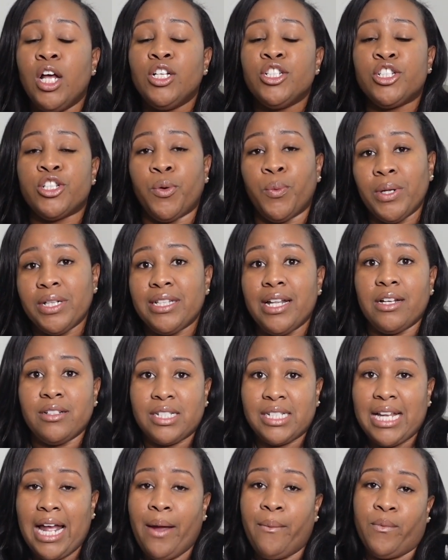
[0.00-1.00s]
So what they'll
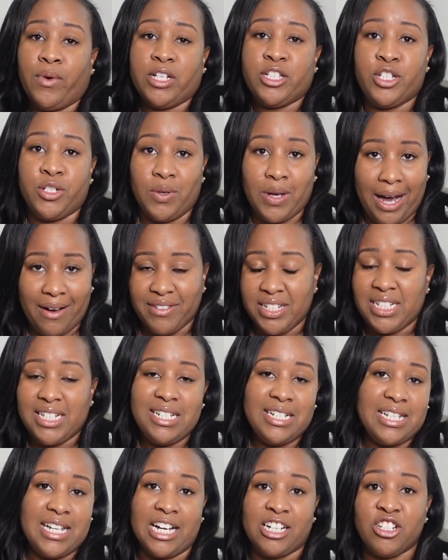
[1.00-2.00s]
say once you have a
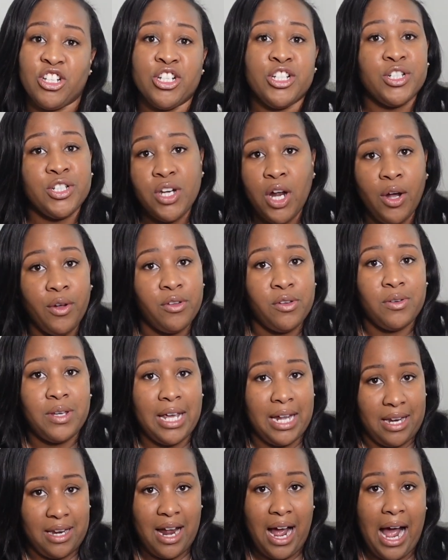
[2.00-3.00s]
C-section is, no, you
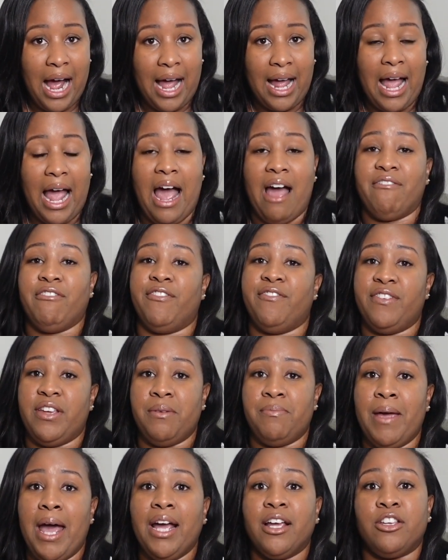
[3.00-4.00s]
cannot have a
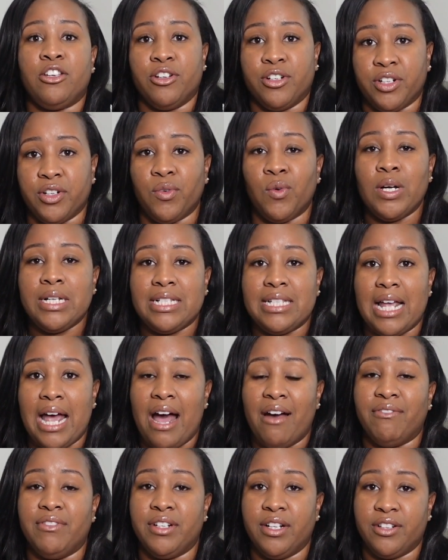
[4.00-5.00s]
Vbac. You're going to
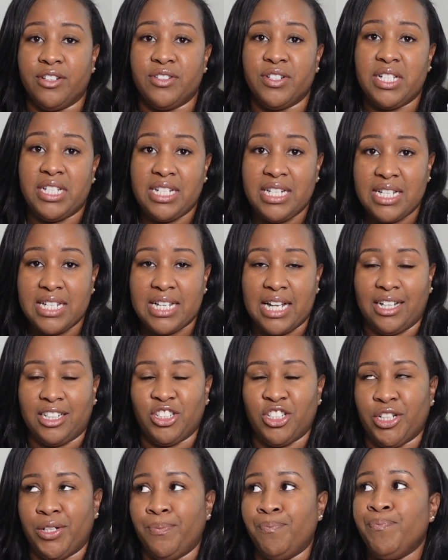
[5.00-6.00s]
have another
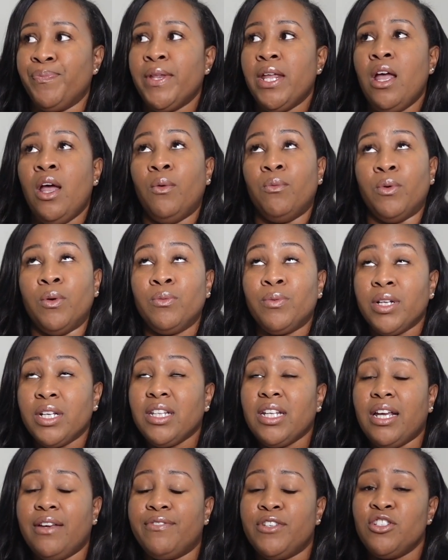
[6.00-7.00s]
C-section. Well,
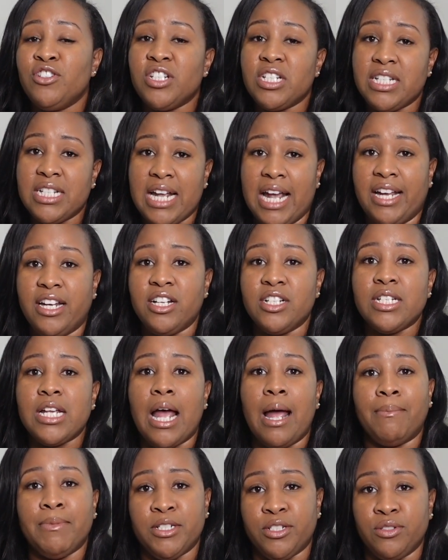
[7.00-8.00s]
really, if you just take your
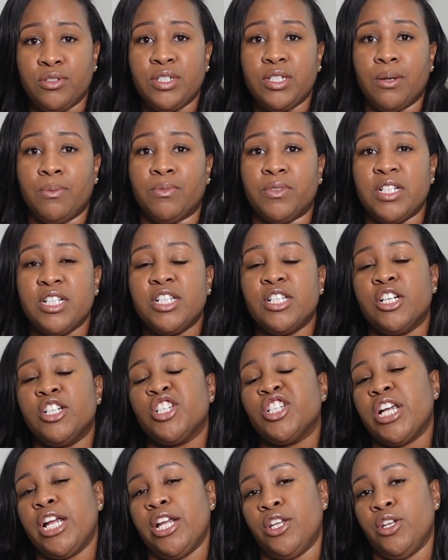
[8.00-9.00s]
time and do some
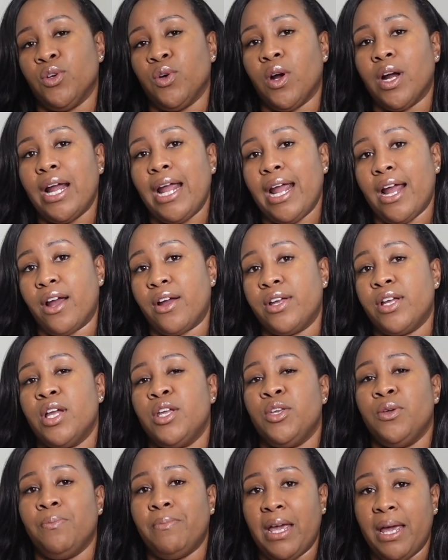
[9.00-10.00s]
research in your area,
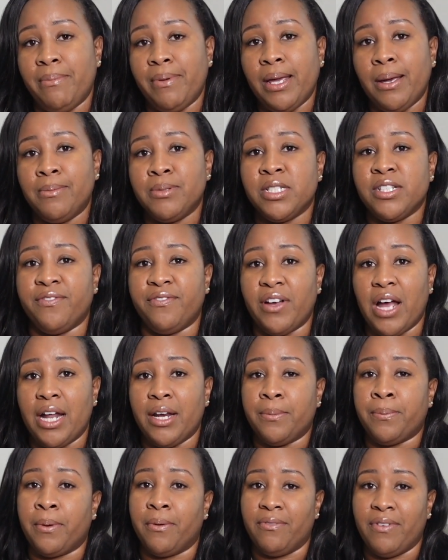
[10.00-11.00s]
you may be able to find
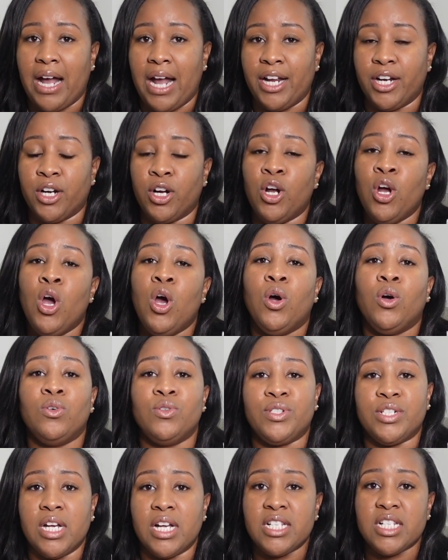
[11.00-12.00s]
a provider who
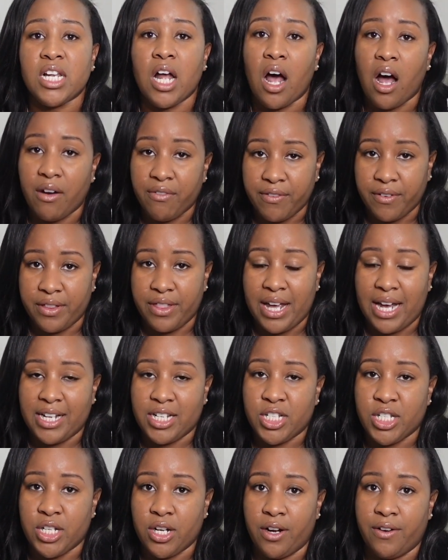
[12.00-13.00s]
does offer
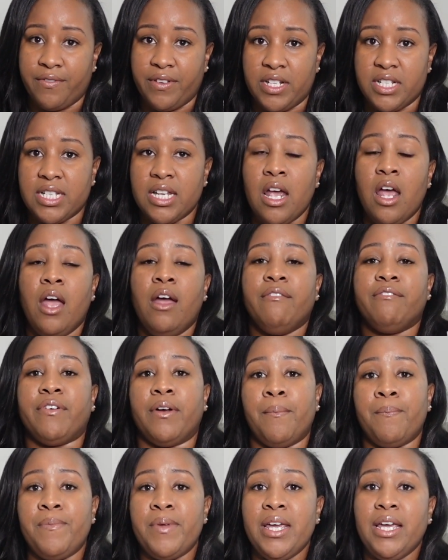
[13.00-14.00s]
that service.
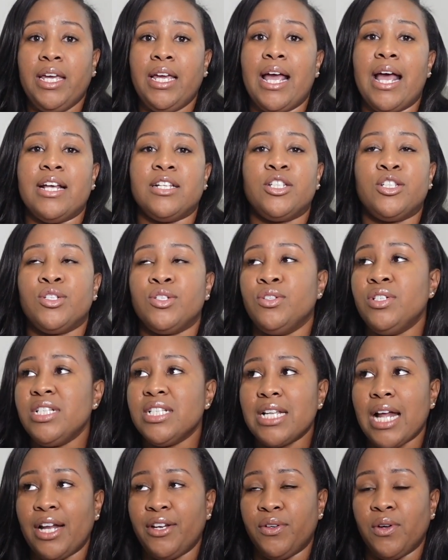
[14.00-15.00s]
For me, as soon
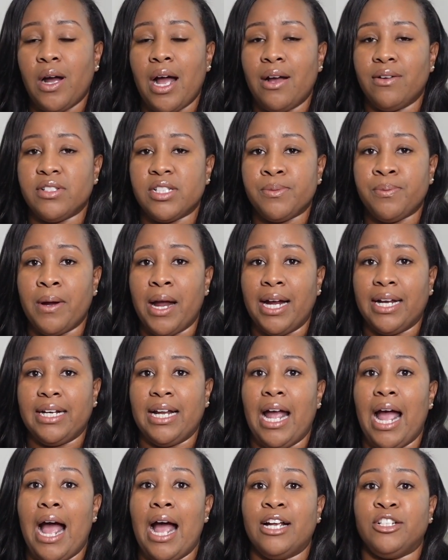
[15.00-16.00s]
as I knew I was
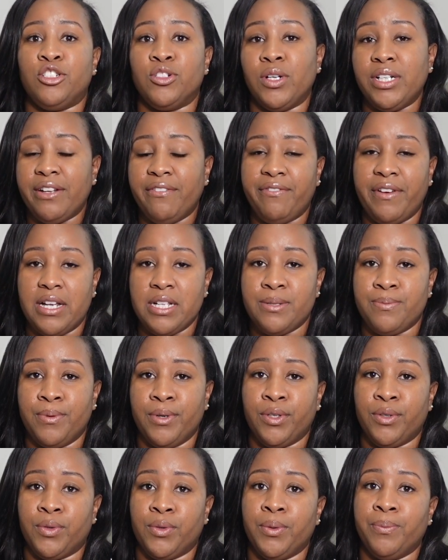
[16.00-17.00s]
pregnant, I joined a
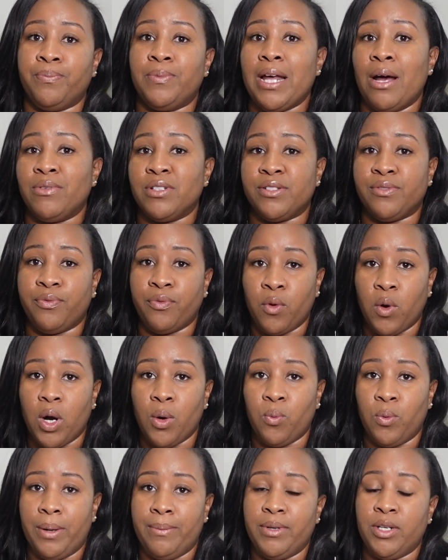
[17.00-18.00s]
Facebook group that was
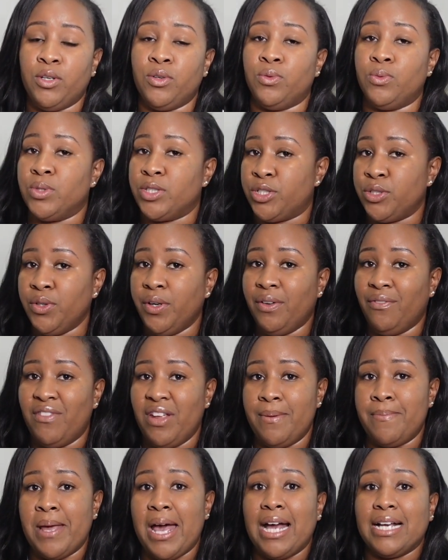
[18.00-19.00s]
for women who were doing
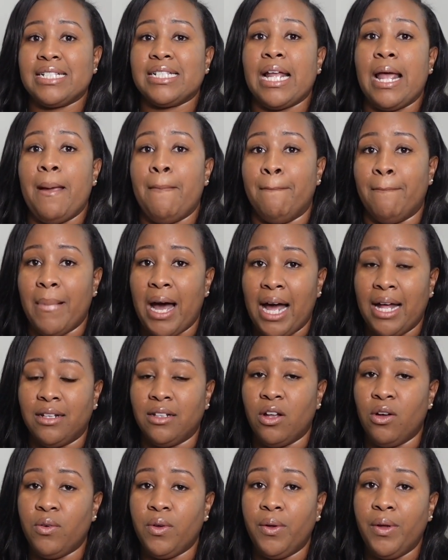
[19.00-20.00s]
Vbacs in my
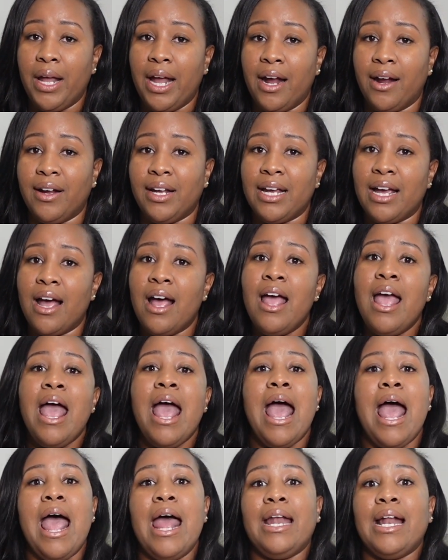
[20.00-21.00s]
local area,
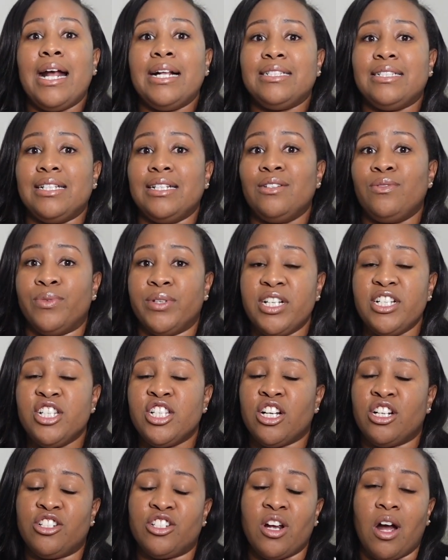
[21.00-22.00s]
and I did
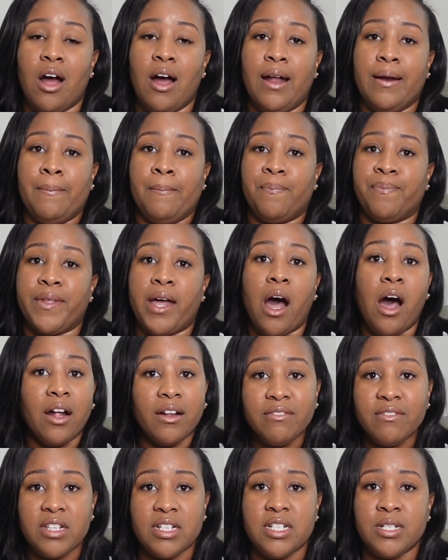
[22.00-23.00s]
research on
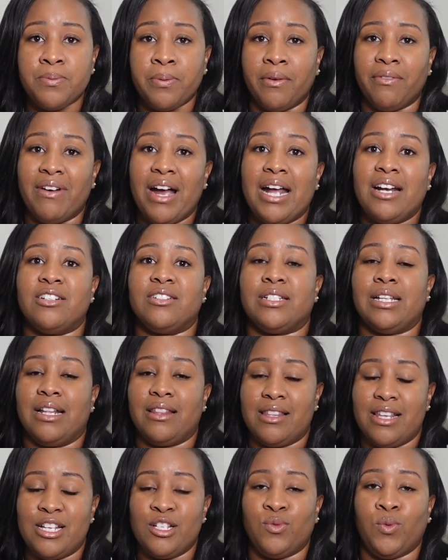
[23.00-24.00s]
all of these providers
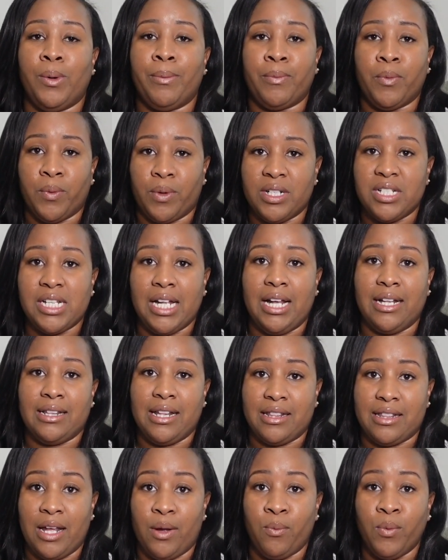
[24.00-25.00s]
that these women were saying
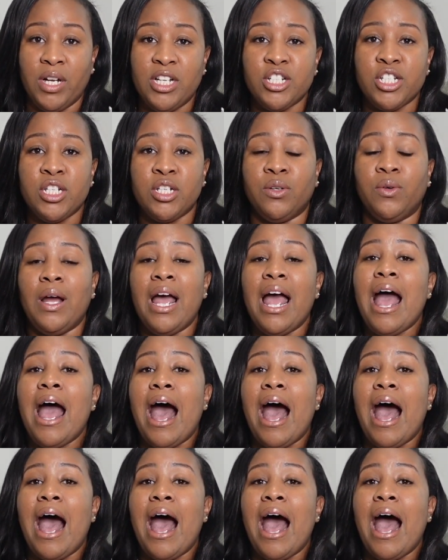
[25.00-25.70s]
that they went to.